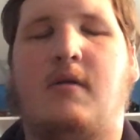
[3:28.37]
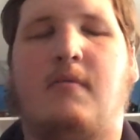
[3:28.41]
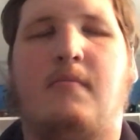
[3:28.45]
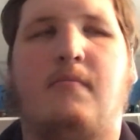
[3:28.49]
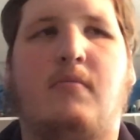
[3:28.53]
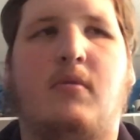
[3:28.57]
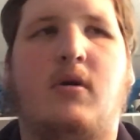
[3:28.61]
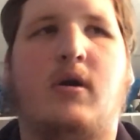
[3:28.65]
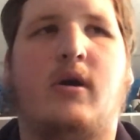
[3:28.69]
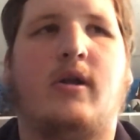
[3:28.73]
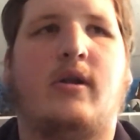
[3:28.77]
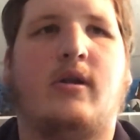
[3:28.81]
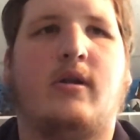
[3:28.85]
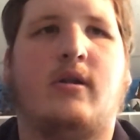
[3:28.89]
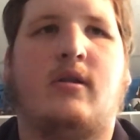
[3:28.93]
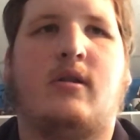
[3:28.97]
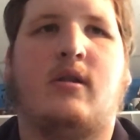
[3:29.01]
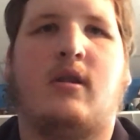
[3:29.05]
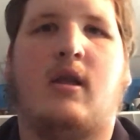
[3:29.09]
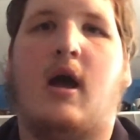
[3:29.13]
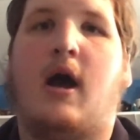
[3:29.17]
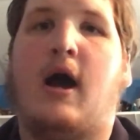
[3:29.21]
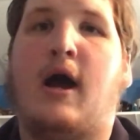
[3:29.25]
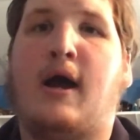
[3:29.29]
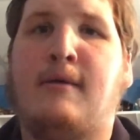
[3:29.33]
But
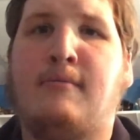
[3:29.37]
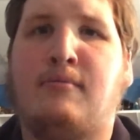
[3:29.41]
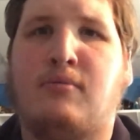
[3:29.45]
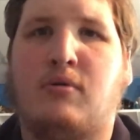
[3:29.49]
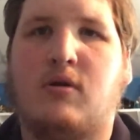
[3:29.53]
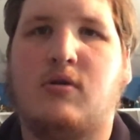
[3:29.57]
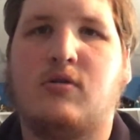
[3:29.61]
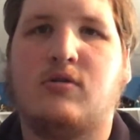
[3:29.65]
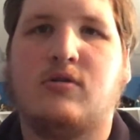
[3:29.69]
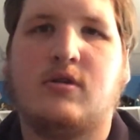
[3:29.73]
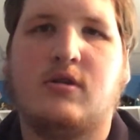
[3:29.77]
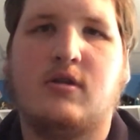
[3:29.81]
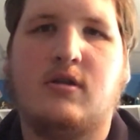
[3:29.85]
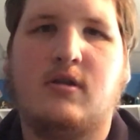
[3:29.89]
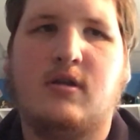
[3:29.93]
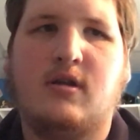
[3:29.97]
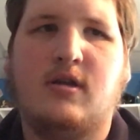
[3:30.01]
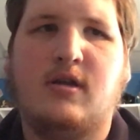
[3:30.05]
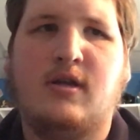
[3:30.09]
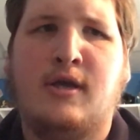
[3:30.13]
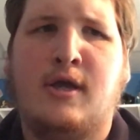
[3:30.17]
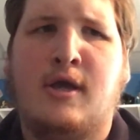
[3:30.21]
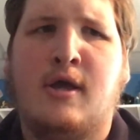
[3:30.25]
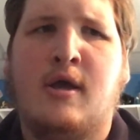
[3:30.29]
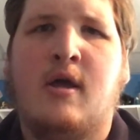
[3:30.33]
I
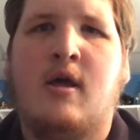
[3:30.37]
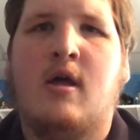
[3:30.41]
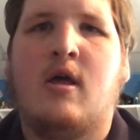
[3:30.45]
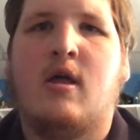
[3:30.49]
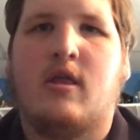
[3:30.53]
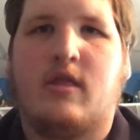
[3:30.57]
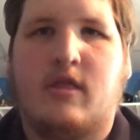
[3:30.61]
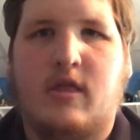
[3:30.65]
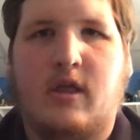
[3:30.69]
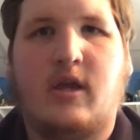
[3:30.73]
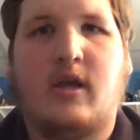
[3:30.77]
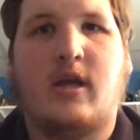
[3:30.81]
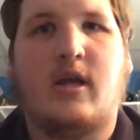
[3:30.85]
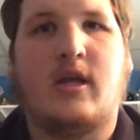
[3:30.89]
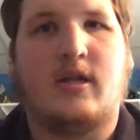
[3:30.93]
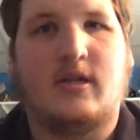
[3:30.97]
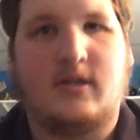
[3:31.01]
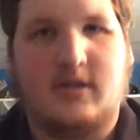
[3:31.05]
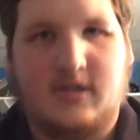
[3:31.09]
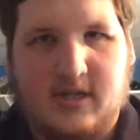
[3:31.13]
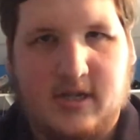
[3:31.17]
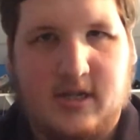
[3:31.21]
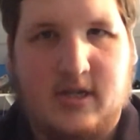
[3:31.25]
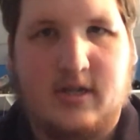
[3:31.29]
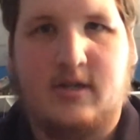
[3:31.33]
personally think
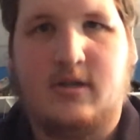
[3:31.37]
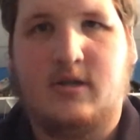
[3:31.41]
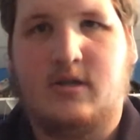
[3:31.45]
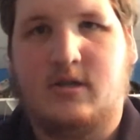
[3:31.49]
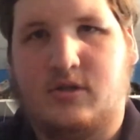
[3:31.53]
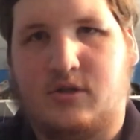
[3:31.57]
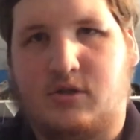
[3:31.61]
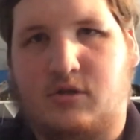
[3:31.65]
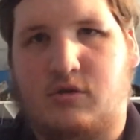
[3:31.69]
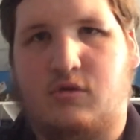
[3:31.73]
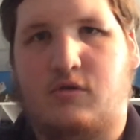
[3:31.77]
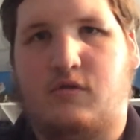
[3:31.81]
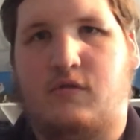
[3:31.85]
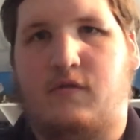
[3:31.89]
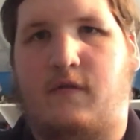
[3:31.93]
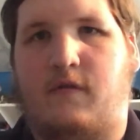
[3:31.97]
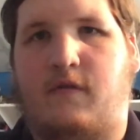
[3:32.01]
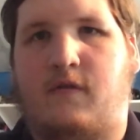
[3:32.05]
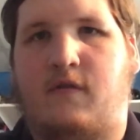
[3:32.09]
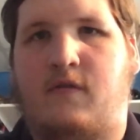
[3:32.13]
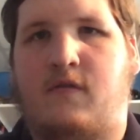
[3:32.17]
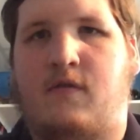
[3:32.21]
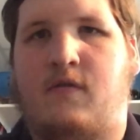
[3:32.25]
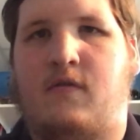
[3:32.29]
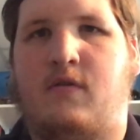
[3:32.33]
it did
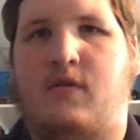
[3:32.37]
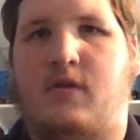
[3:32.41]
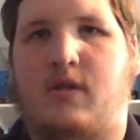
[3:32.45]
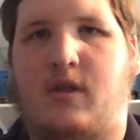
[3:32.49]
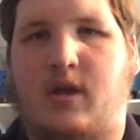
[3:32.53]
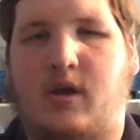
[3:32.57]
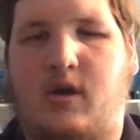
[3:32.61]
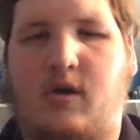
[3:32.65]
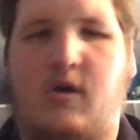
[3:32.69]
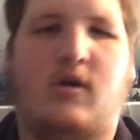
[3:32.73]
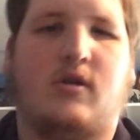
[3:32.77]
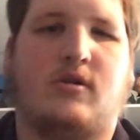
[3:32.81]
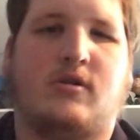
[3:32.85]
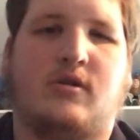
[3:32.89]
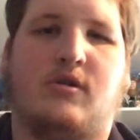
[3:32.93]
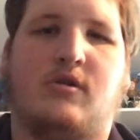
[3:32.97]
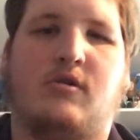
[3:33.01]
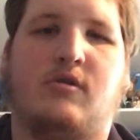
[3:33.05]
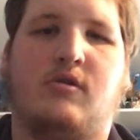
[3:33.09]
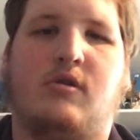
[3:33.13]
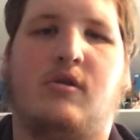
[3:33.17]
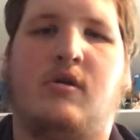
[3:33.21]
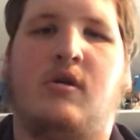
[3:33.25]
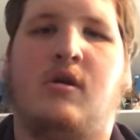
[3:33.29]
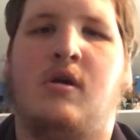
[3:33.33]
deserve the
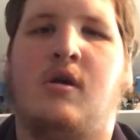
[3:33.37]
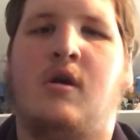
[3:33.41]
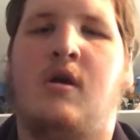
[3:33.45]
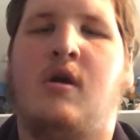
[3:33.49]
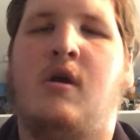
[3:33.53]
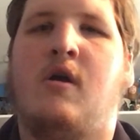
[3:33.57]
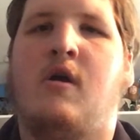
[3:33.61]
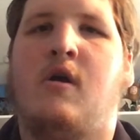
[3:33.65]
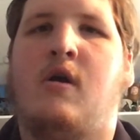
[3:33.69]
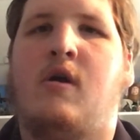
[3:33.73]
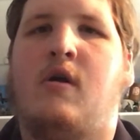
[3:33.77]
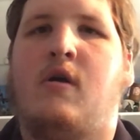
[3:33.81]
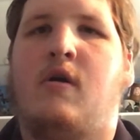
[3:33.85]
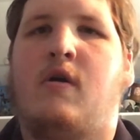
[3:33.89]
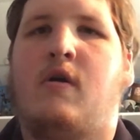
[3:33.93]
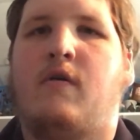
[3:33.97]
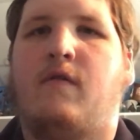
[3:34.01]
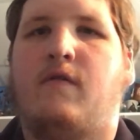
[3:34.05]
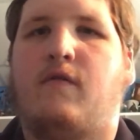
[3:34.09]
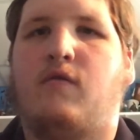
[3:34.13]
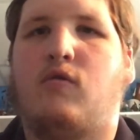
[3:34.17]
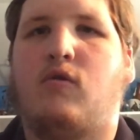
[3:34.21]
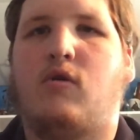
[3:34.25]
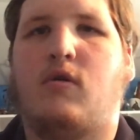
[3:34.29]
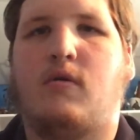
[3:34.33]
Oscar
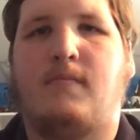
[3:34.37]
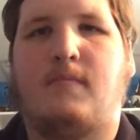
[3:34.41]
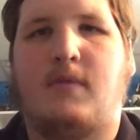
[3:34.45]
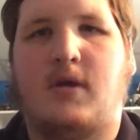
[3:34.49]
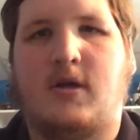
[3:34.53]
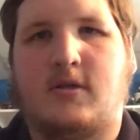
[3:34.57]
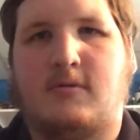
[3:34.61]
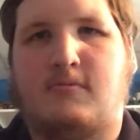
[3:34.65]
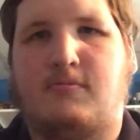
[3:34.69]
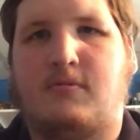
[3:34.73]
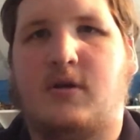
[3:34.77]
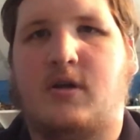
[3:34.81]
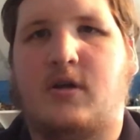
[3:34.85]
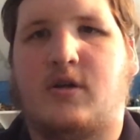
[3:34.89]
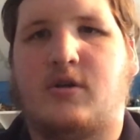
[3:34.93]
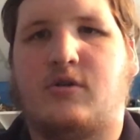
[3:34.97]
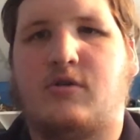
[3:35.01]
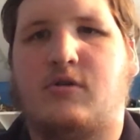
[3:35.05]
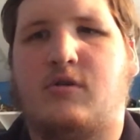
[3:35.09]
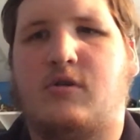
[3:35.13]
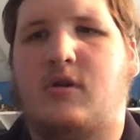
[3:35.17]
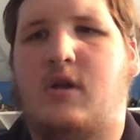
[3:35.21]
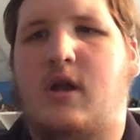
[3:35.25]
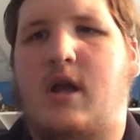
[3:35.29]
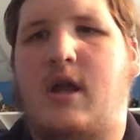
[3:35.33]
for Best
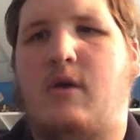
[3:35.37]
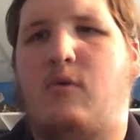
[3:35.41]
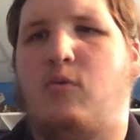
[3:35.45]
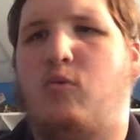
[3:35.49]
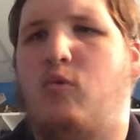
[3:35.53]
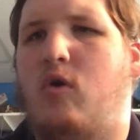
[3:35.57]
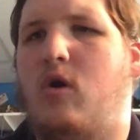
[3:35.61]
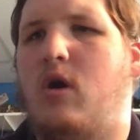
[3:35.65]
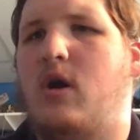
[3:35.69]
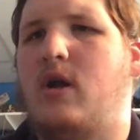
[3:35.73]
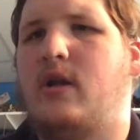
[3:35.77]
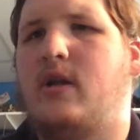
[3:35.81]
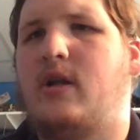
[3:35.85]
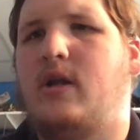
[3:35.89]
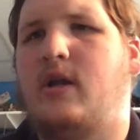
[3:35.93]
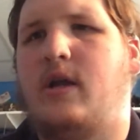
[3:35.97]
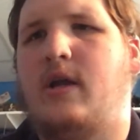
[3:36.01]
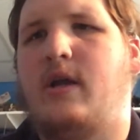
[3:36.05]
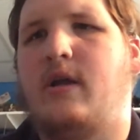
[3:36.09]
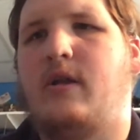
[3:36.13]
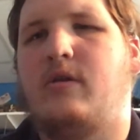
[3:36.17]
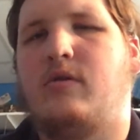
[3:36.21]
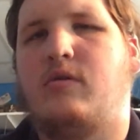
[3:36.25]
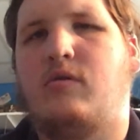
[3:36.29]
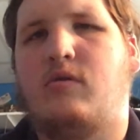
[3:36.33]
Picture. It won
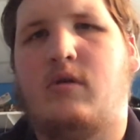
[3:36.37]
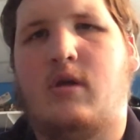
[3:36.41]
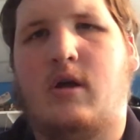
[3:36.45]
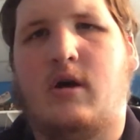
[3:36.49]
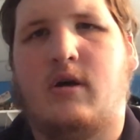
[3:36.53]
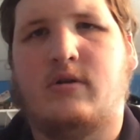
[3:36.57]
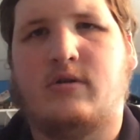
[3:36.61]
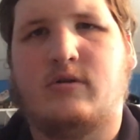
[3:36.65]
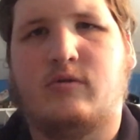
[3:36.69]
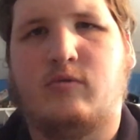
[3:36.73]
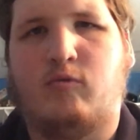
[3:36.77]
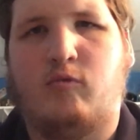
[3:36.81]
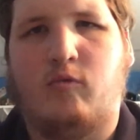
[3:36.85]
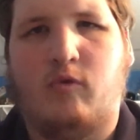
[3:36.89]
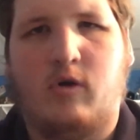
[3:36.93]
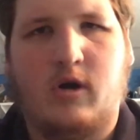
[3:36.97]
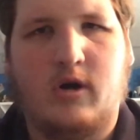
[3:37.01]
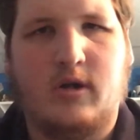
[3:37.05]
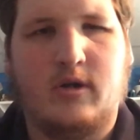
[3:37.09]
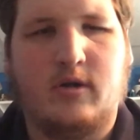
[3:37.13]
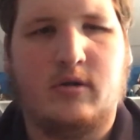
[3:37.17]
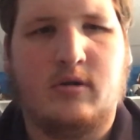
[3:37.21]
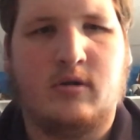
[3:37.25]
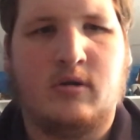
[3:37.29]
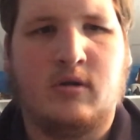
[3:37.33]
in
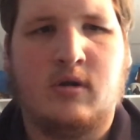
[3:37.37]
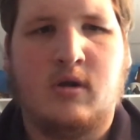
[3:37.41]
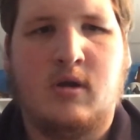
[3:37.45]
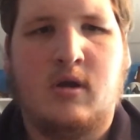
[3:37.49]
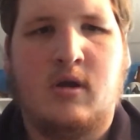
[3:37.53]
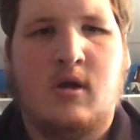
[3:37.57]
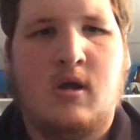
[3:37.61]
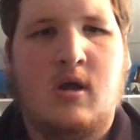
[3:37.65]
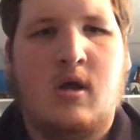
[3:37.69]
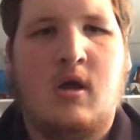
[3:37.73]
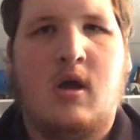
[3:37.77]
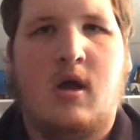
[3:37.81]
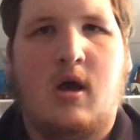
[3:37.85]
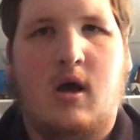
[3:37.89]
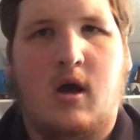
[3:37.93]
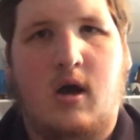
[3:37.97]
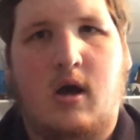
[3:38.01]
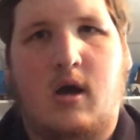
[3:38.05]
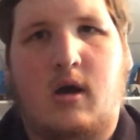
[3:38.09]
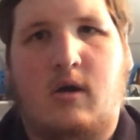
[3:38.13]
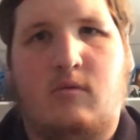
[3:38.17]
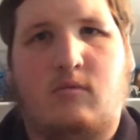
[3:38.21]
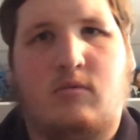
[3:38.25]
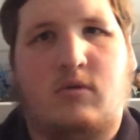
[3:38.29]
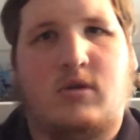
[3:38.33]
2001,
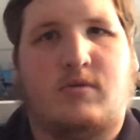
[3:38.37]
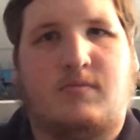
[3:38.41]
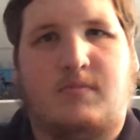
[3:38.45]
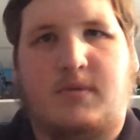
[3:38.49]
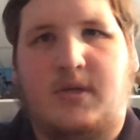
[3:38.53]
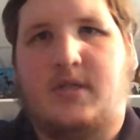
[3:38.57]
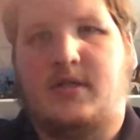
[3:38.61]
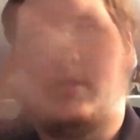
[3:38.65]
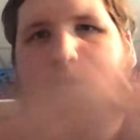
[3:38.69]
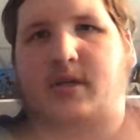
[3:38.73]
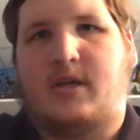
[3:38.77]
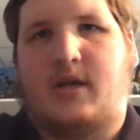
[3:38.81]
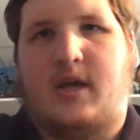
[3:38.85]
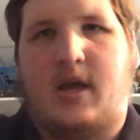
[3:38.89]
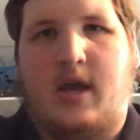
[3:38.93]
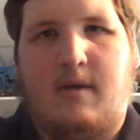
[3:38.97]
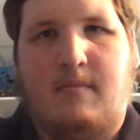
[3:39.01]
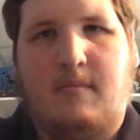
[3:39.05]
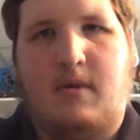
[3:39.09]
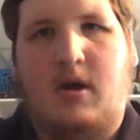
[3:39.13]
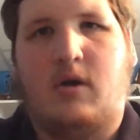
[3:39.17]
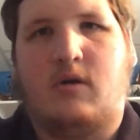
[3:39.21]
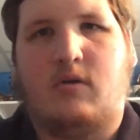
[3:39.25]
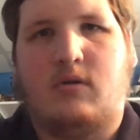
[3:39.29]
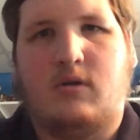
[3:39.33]
which means it
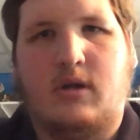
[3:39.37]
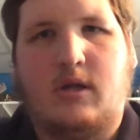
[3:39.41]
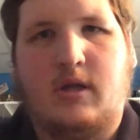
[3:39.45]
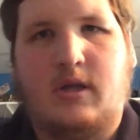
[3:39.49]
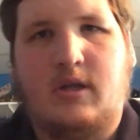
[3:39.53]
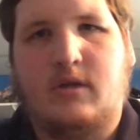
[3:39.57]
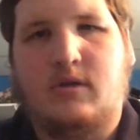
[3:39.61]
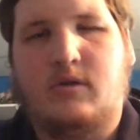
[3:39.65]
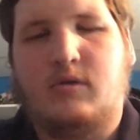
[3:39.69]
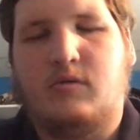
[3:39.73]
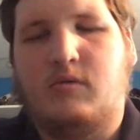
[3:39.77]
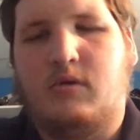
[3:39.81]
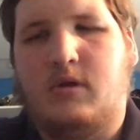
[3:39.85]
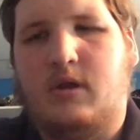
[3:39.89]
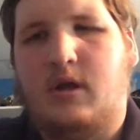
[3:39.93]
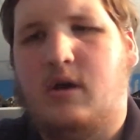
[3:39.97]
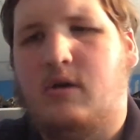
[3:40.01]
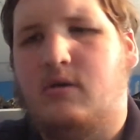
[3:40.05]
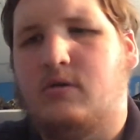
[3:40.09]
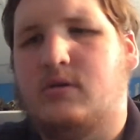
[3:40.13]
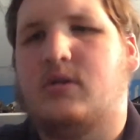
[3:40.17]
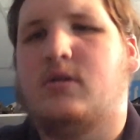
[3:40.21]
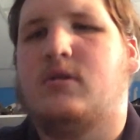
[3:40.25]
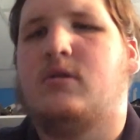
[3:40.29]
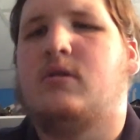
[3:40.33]
came out in
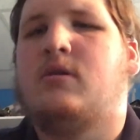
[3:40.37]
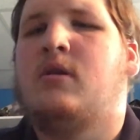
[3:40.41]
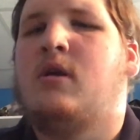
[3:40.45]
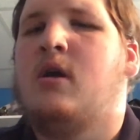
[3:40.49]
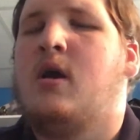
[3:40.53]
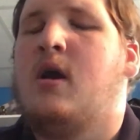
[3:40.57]
2000.